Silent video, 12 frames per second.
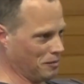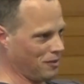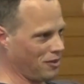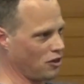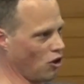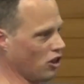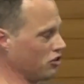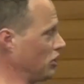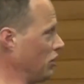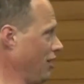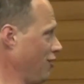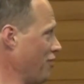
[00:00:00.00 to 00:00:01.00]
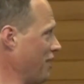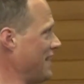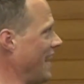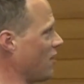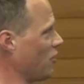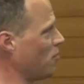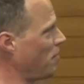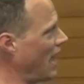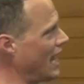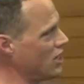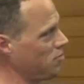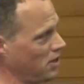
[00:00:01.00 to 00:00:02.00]
theology written down on a
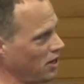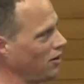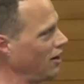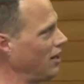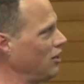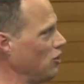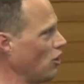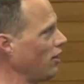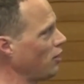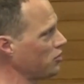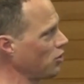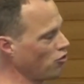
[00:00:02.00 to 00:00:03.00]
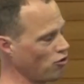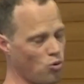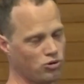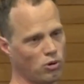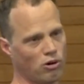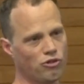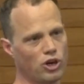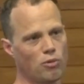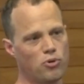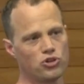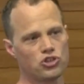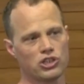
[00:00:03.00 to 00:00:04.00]
page, but there was also a real
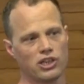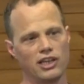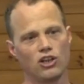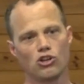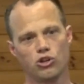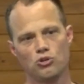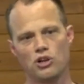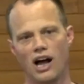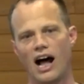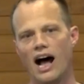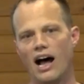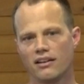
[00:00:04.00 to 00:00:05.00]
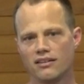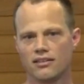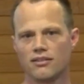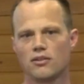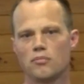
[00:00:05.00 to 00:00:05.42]
push to include art,